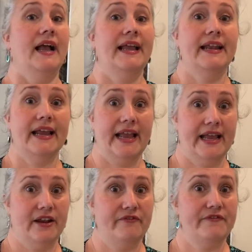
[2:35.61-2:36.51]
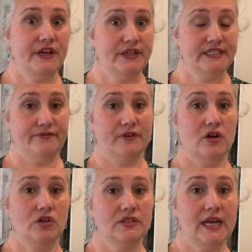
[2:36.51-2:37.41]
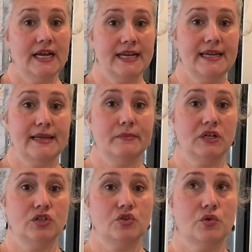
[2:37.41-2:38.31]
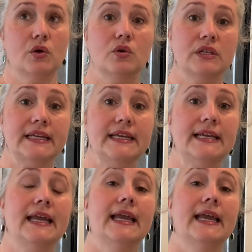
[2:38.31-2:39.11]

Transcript: And I had a very difficult time controlling